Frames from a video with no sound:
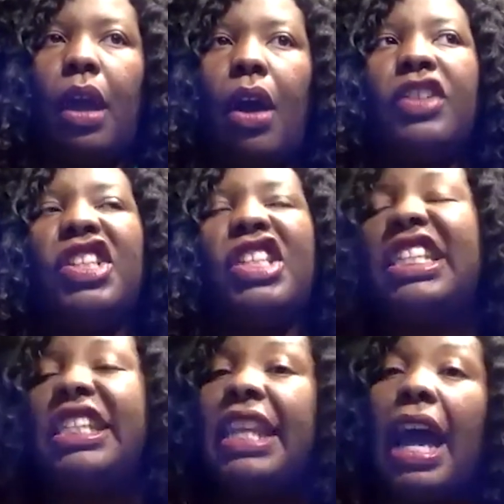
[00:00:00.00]
are just
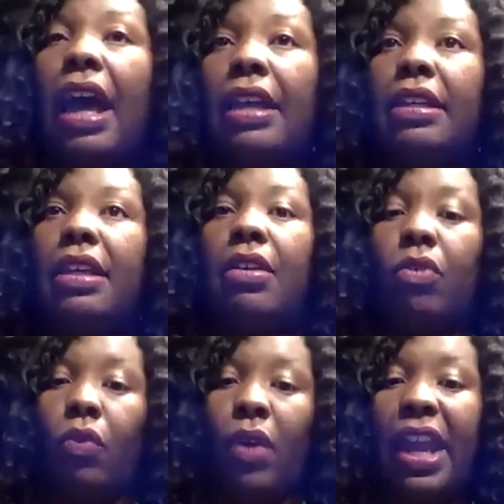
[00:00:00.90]
not
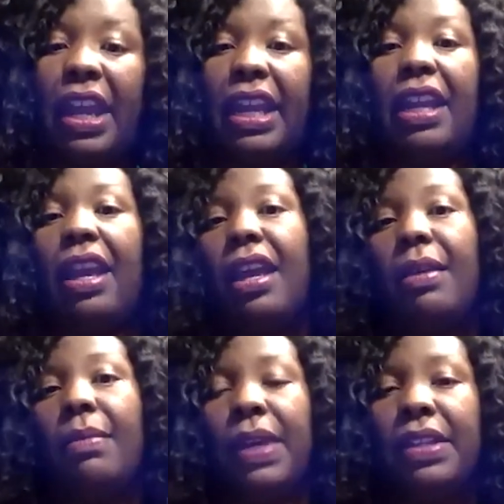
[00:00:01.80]
ready
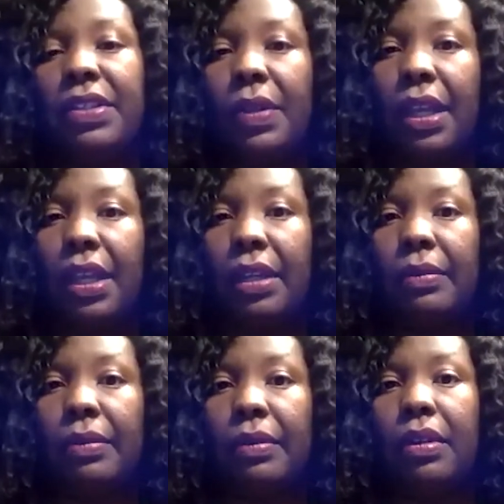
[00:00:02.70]
mentally
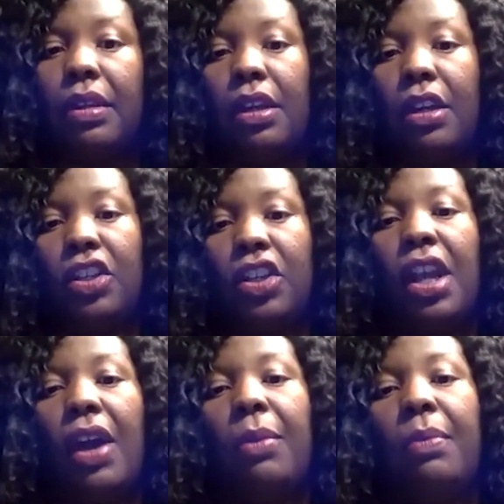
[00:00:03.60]
you know, mm-hmm.